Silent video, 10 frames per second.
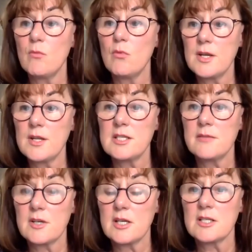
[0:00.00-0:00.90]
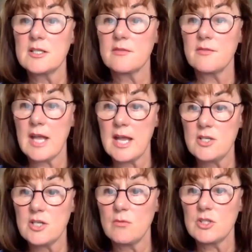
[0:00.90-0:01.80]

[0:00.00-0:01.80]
one of the difficulties of aging,